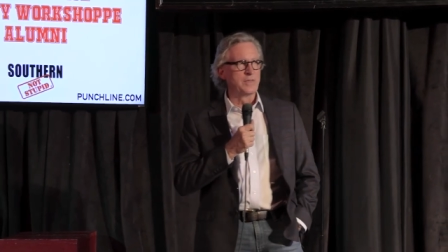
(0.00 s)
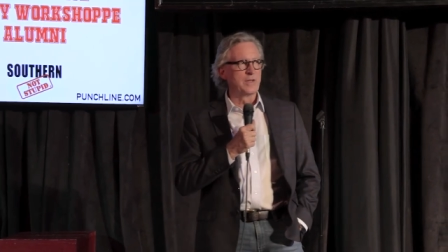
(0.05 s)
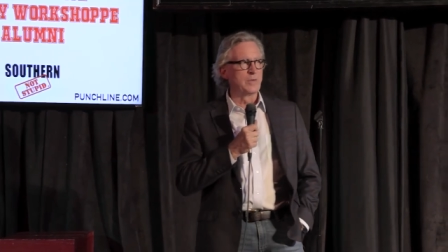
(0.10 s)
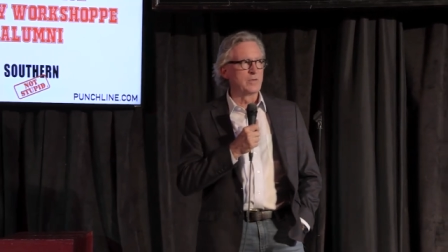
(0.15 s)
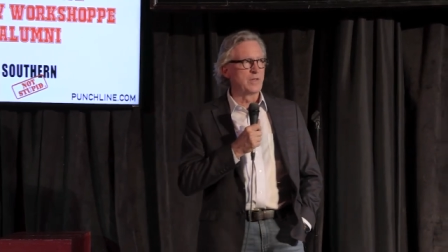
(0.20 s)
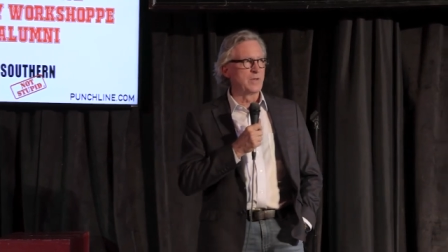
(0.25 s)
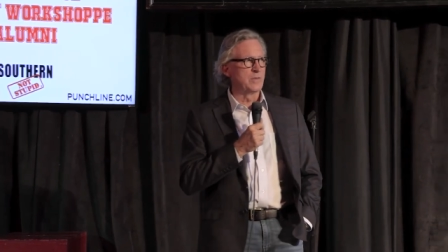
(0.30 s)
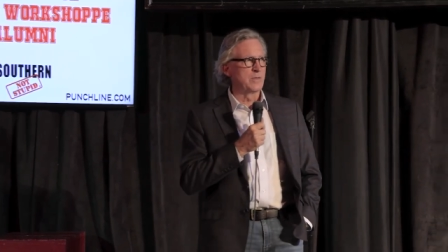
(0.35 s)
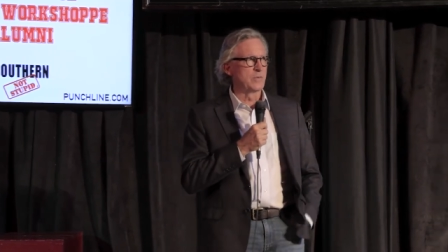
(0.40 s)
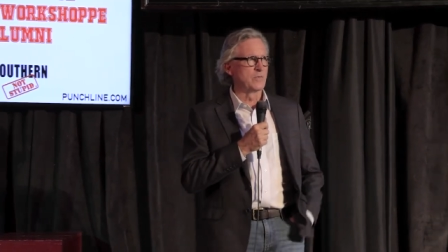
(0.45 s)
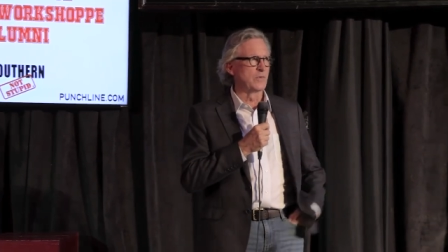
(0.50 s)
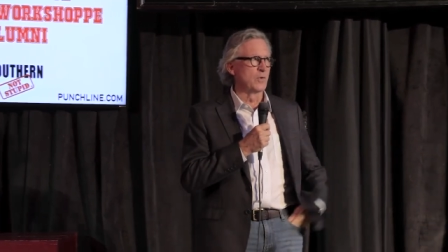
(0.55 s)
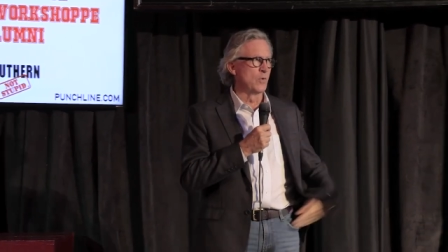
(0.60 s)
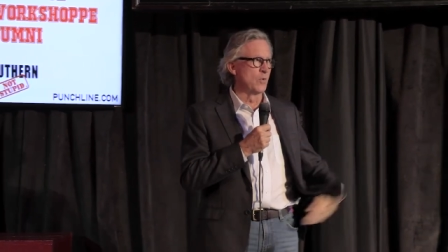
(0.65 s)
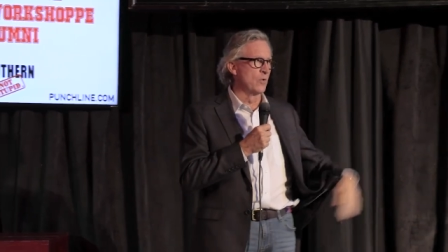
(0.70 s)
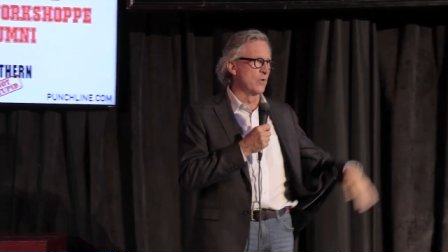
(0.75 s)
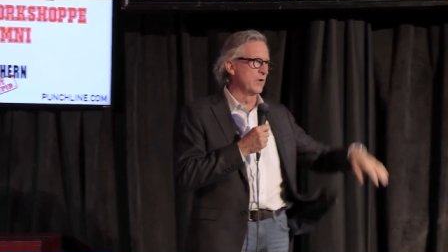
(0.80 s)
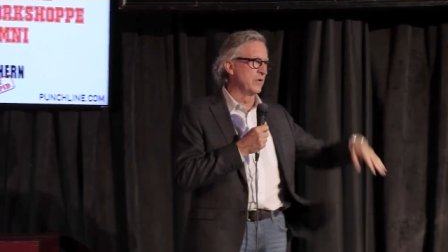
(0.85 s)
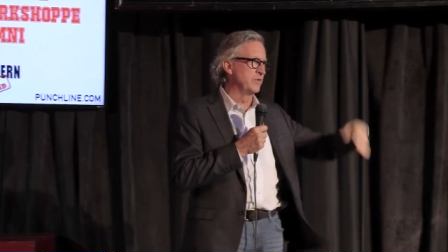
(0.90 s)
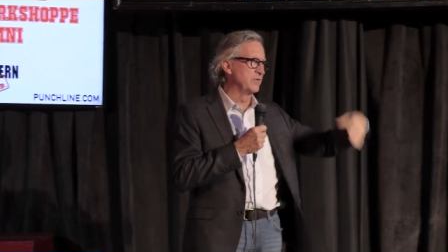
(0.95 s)
There, you know, there were
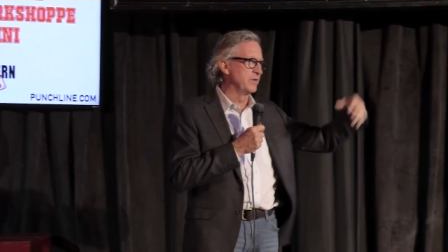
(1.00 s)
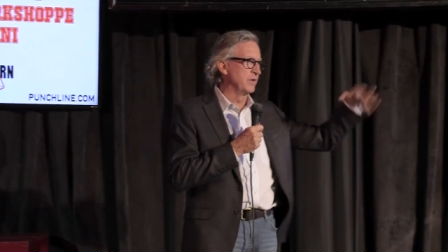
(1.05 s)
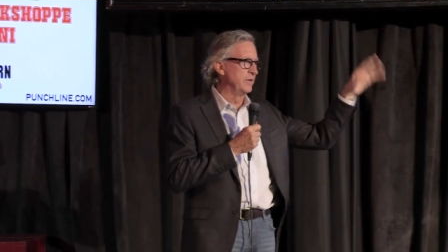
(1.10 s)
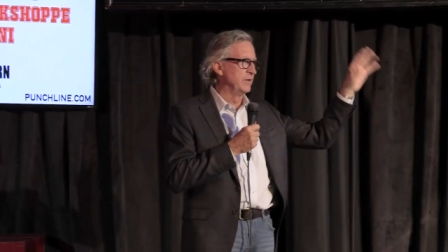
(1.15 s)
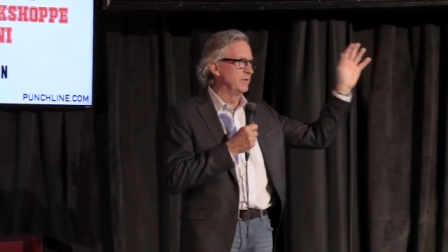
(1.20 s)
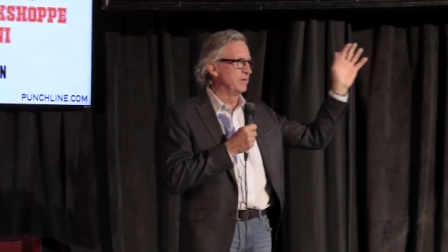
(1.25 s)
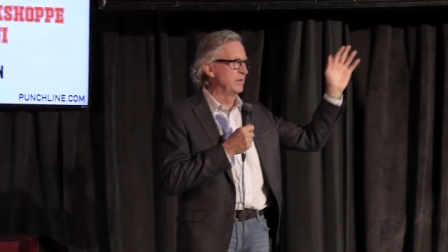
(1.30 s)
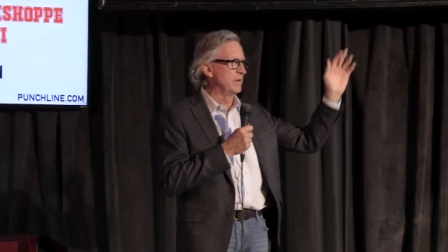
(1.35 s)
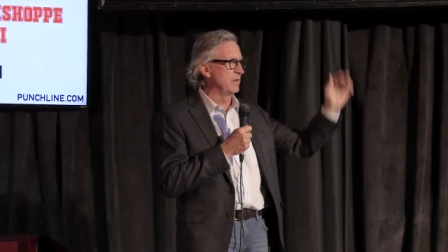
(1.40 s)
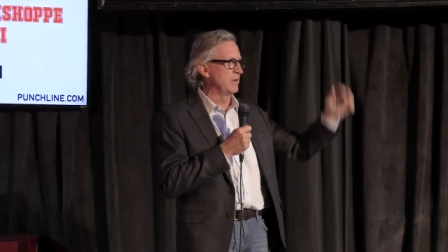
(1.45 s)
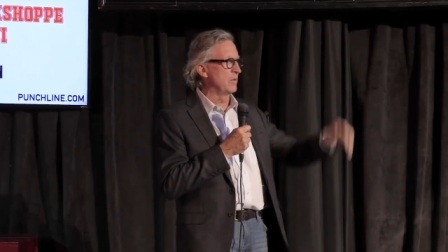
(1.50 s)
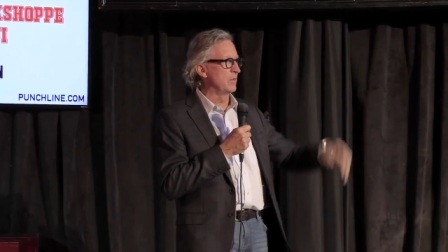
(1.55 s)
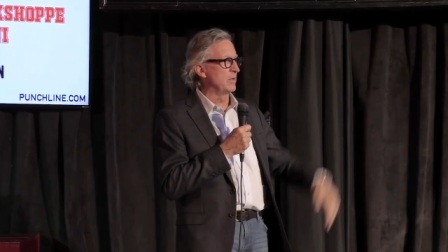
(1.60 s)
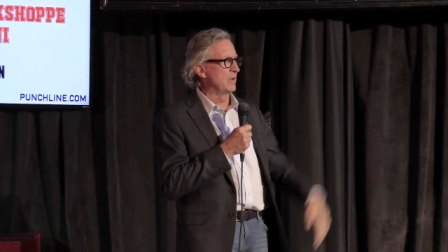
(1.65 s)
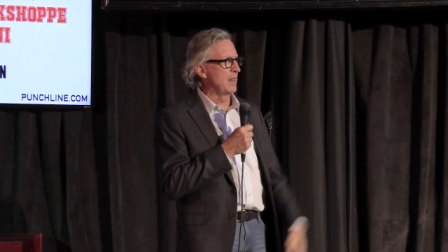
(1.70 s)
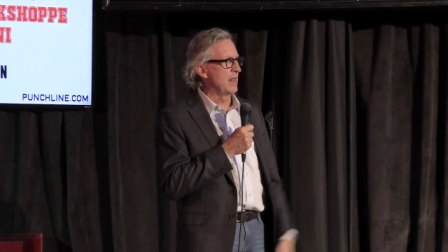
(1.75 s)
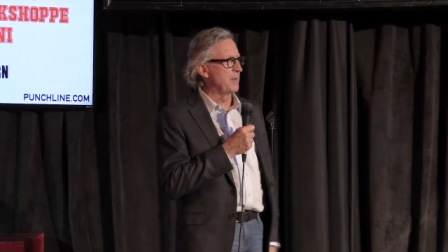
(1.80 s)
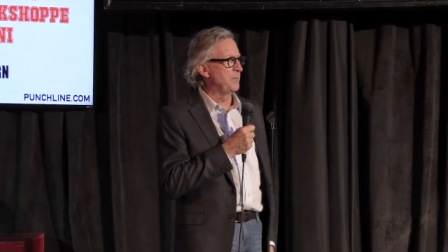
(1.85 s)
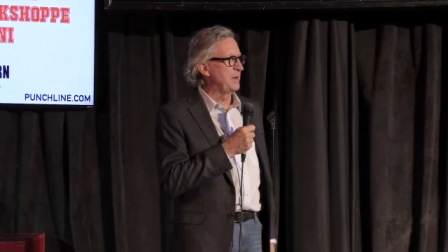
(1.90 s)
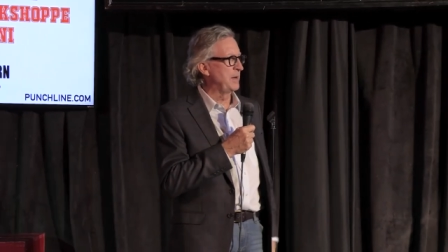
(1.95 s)
lords and, and there were a
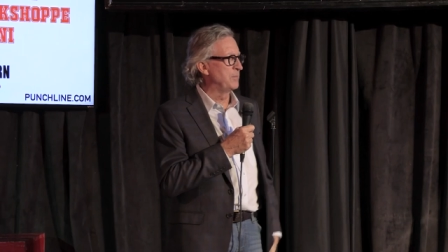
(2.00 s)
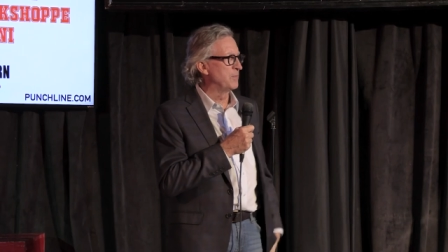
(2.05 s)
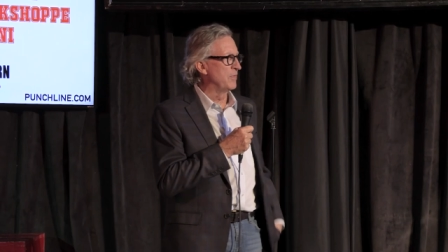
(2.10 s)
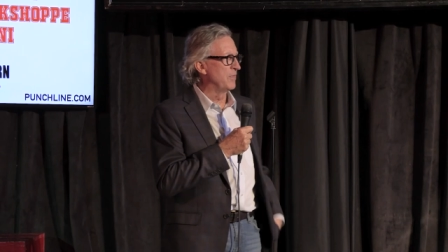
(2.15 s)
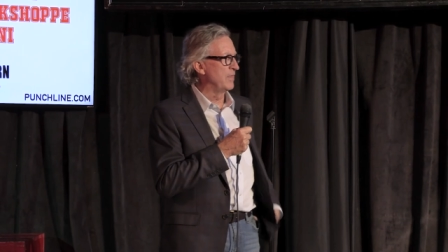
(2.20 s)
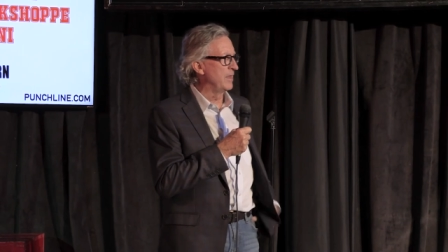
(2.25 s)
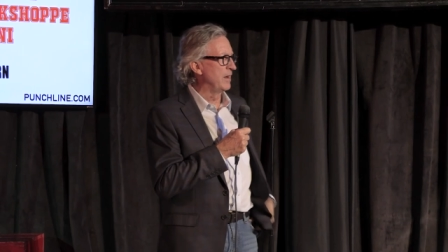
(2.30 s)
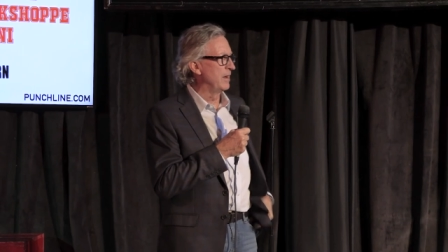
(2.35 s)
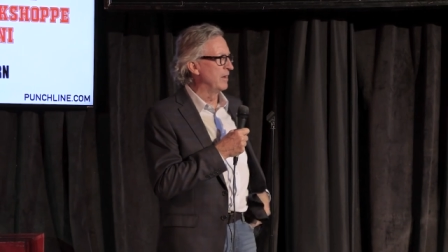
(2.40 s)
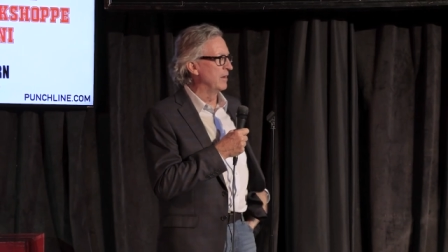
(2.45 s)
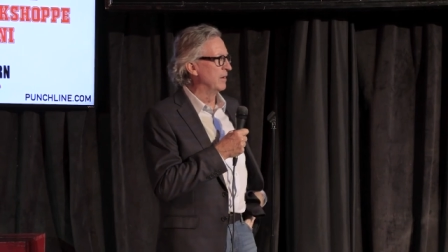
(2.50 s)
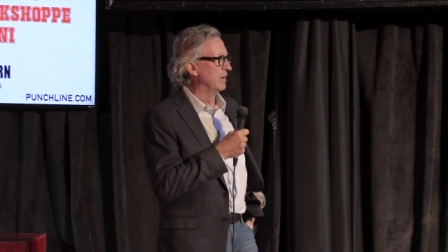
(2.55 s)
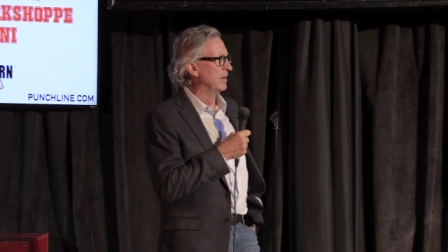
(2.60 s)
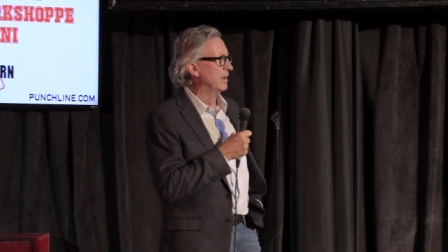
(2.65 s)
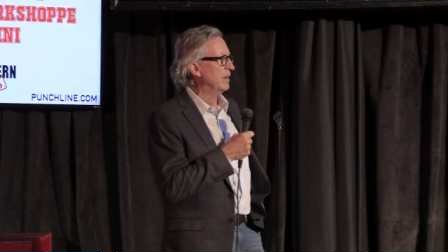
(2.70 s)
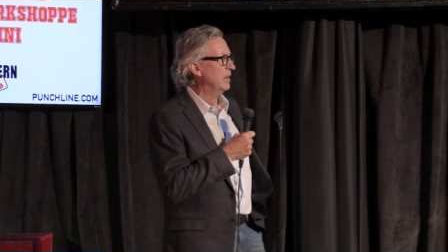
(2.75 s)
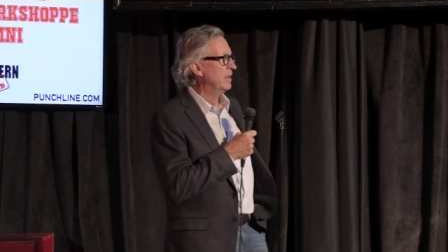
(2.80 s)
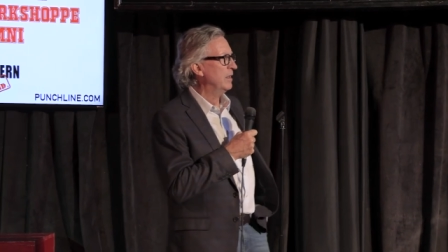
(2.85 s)
lot of people there.